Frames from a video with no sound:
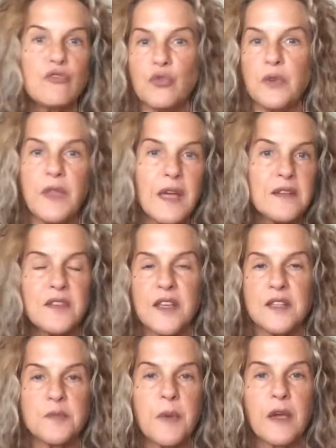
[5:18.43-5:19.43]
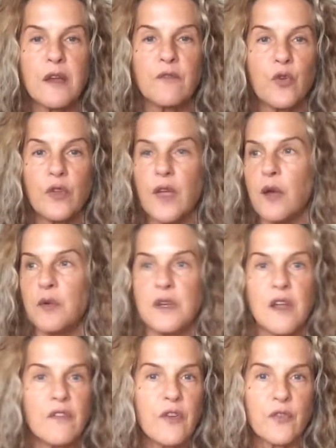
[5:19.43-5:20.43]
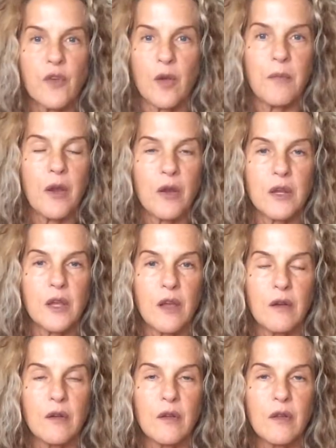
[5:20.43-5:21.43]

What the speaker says: doing that dance back and forth, I would never have gotten married again.